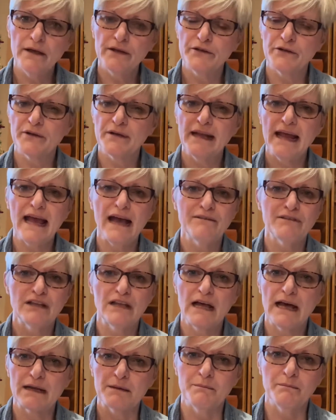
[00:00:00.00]
You're going to have a
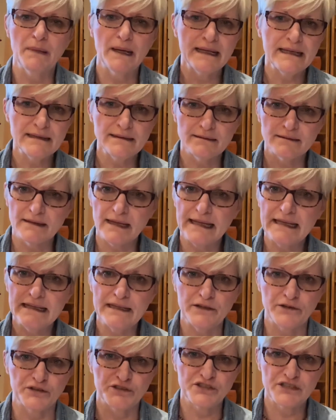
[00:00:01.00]
lot of money laying
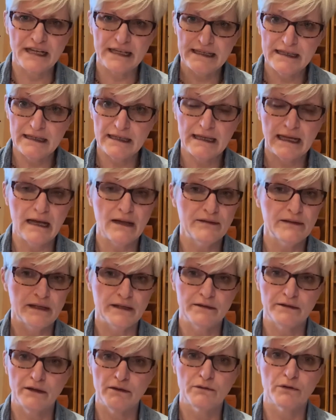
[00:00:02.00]
in your checking account that
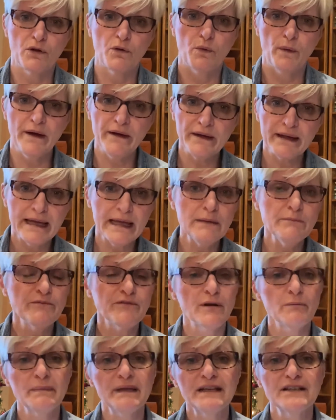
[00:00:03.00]
you don't know where it came
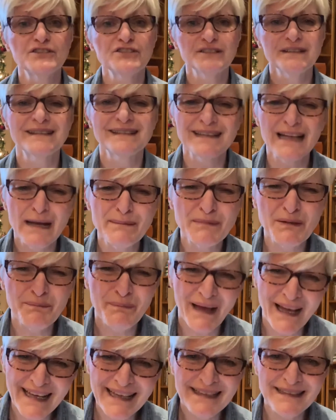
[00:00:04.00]
from because you stopped
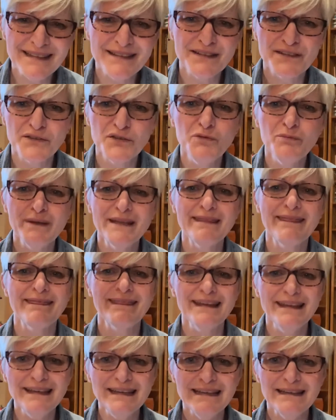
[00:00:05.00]
buying stupid
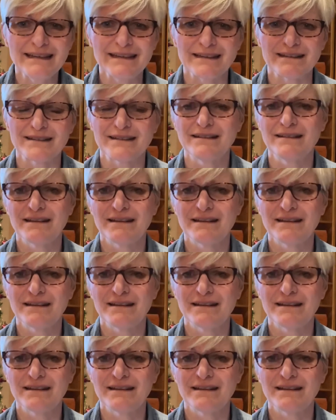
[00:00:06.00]
things,